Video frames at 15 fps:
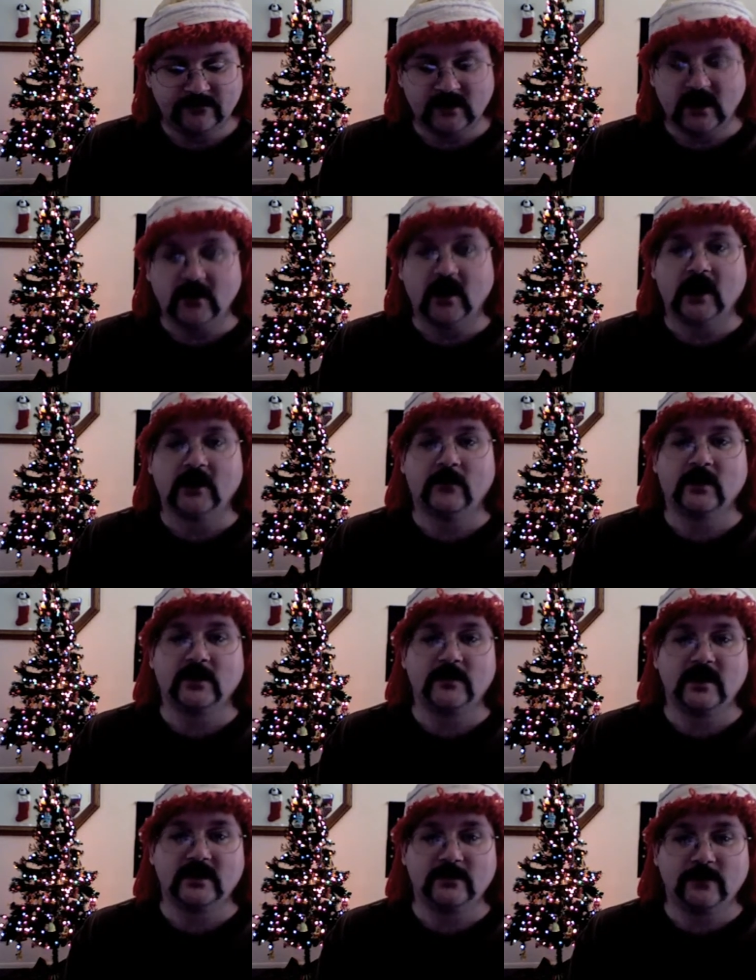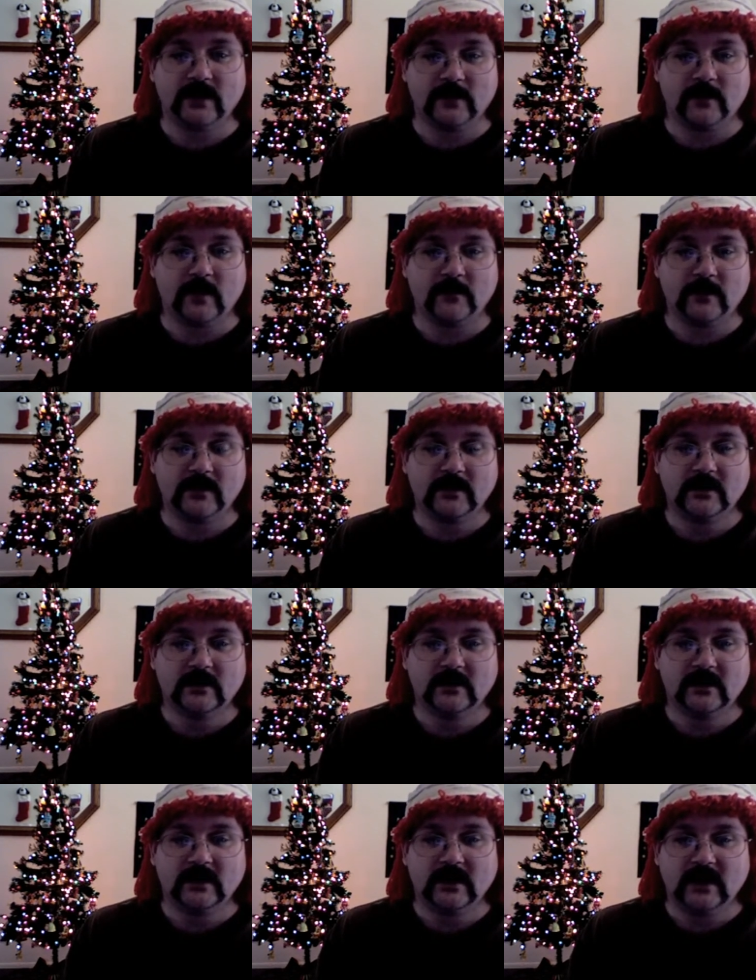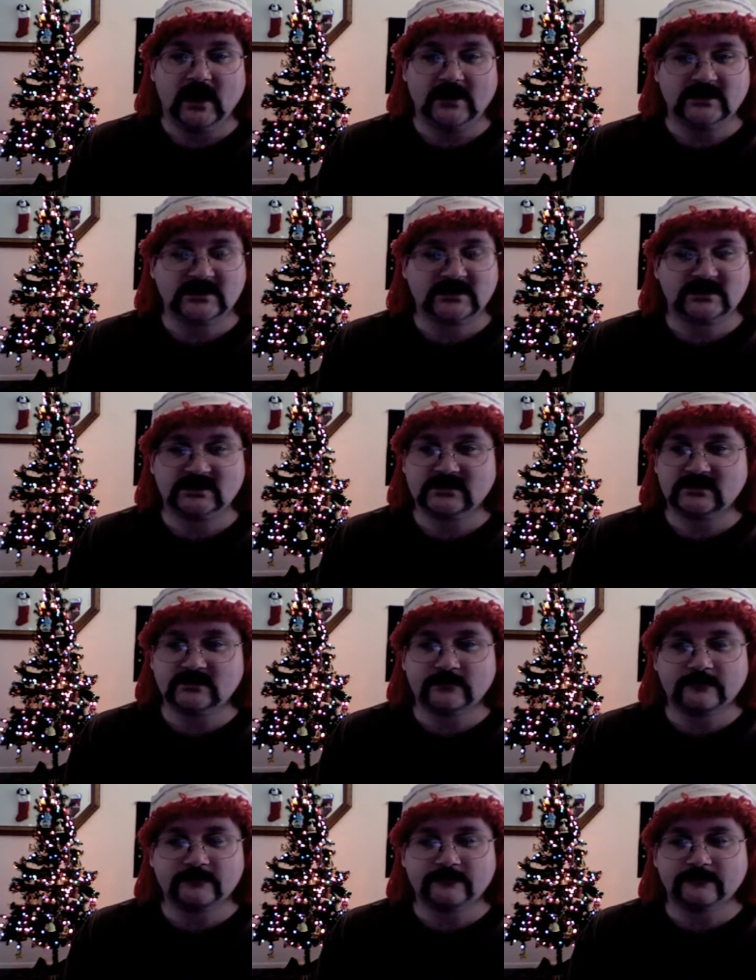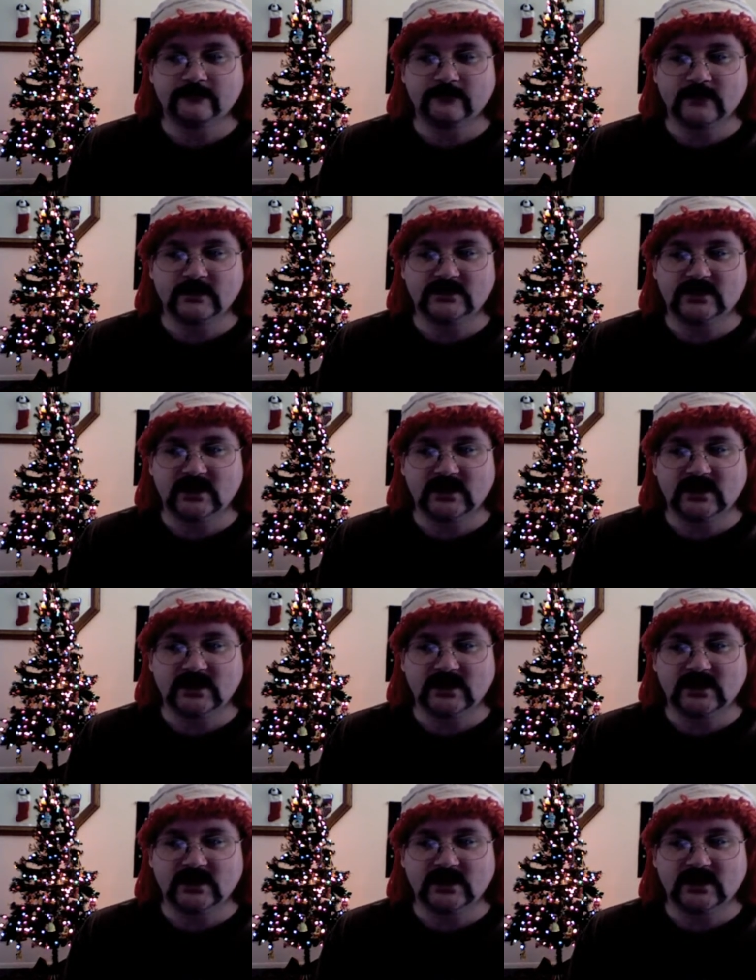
I highly recommend to pick them up and just check